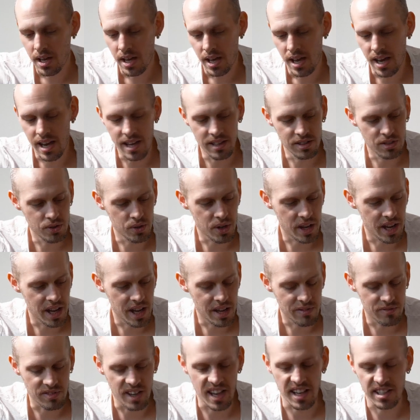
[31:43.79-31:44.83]
And you
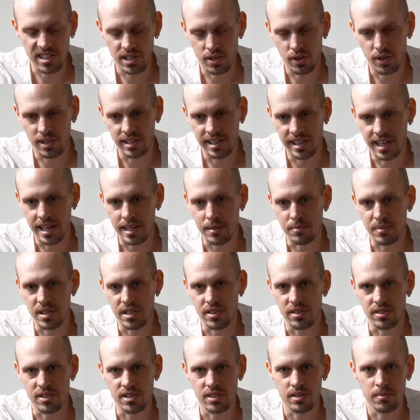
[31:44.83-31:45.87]
have external light
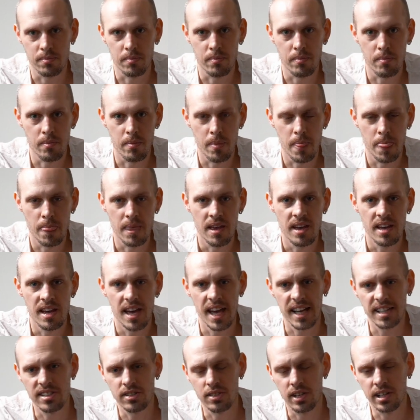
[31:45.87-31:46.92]
meters.
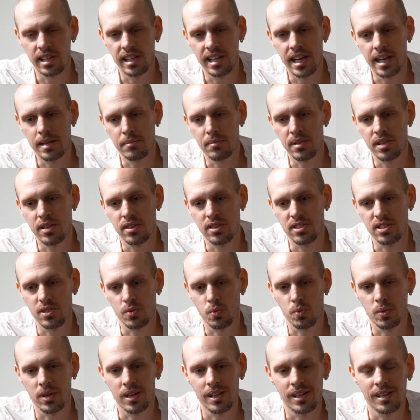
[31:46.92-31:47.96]
External light meters,
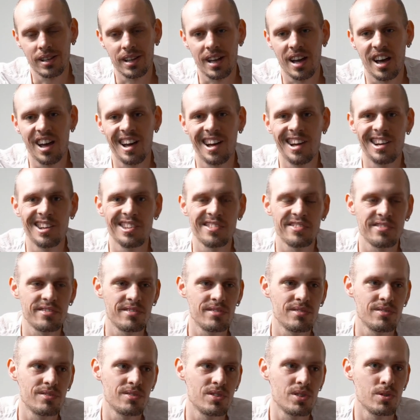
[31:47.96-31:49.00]
well, are
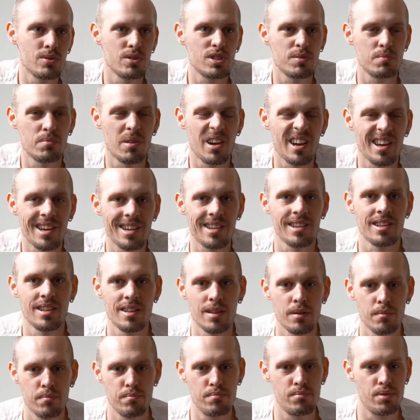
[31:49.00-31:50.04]
often used by
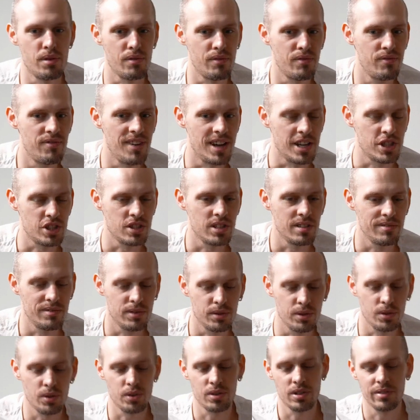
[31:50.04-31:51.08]
professional
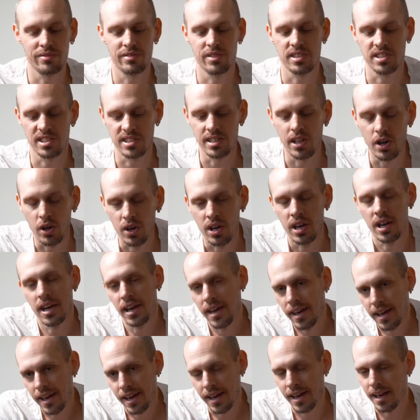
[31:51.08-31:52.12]
photographers. No,
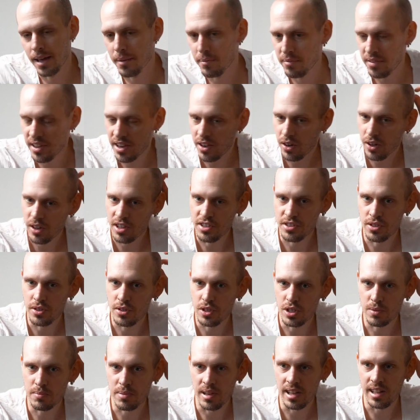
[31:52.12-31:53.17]
they are also
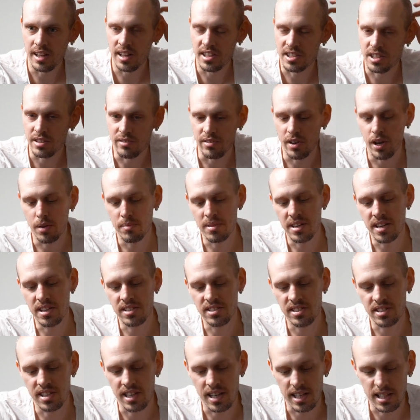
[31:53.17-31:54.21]
used by lots of
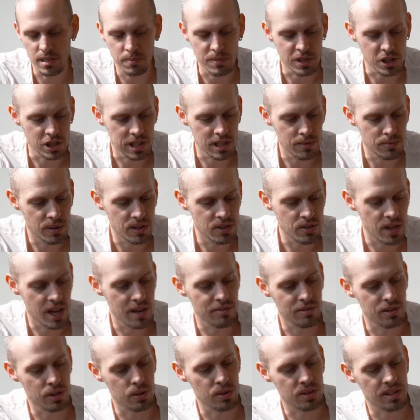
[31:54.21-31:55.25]
hobbyists, especially when you
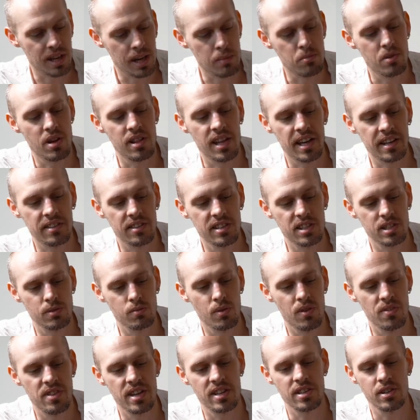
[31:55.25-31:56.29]
have an old camera like this
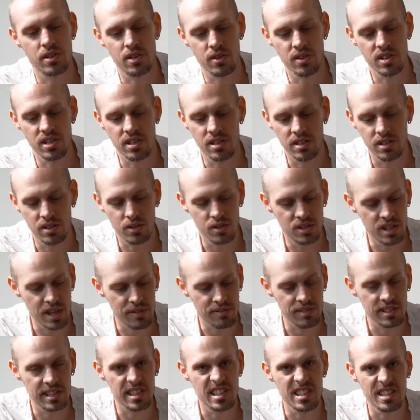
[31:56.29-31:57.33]
one, then you
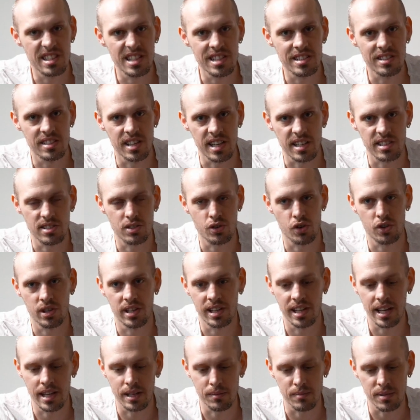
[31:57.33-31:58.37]
definitely need an external
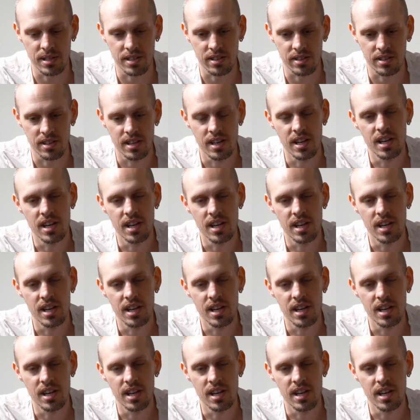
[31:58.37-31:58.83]
light meter.